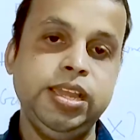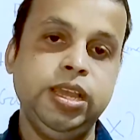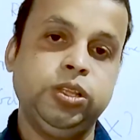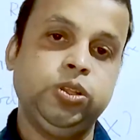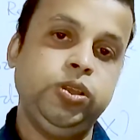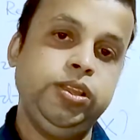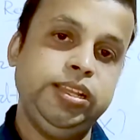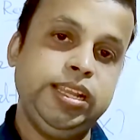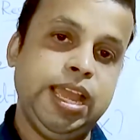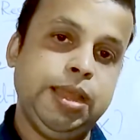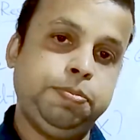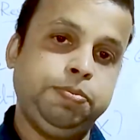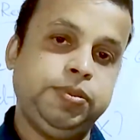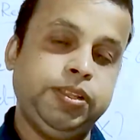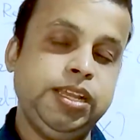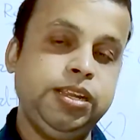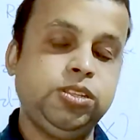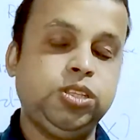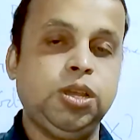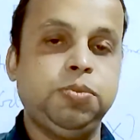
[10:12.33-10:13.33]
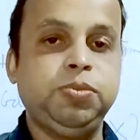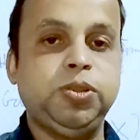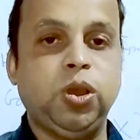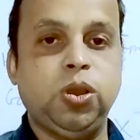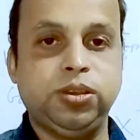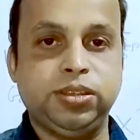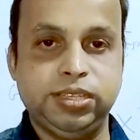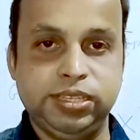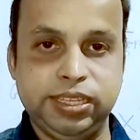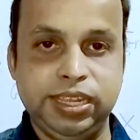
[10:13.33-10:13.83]
So in the absence of the
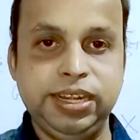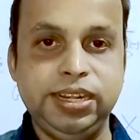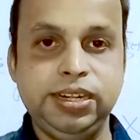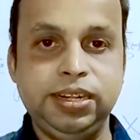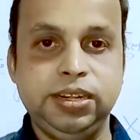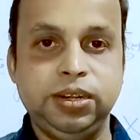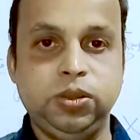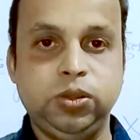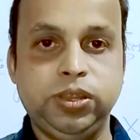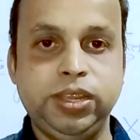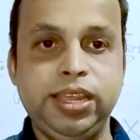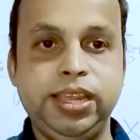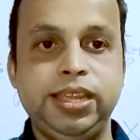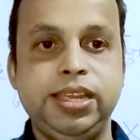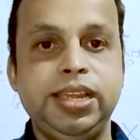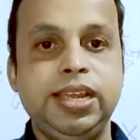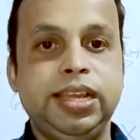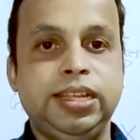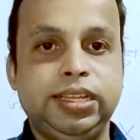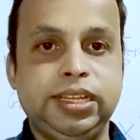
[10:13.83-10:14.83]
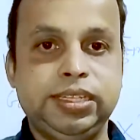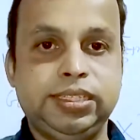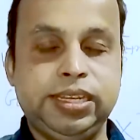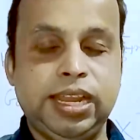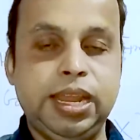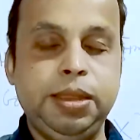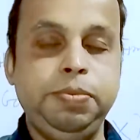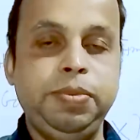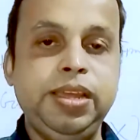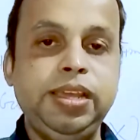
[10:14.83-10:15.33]
oxygen, okay, the
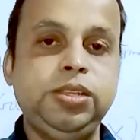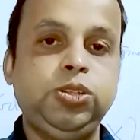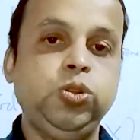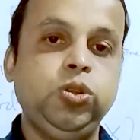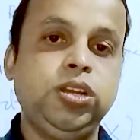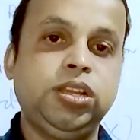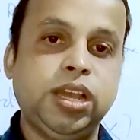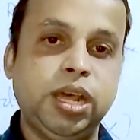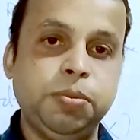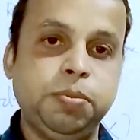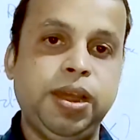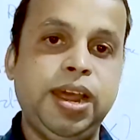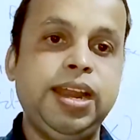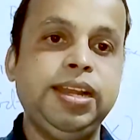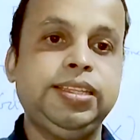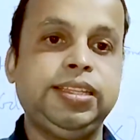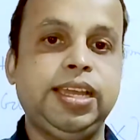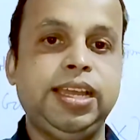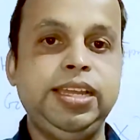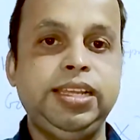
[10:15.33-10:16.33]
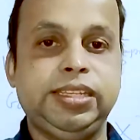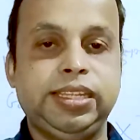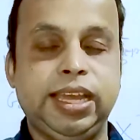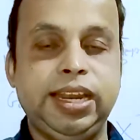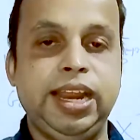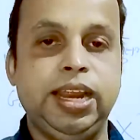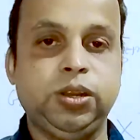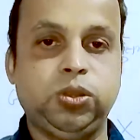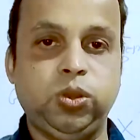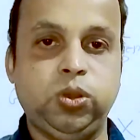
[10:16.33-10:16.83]
zymate will convert the ethyl
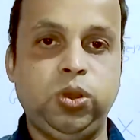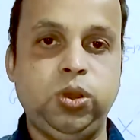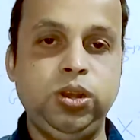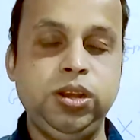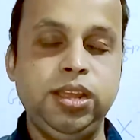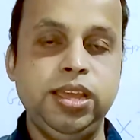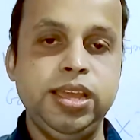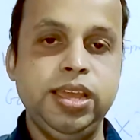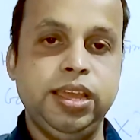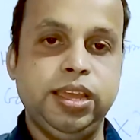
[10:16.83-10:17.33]
alcohol,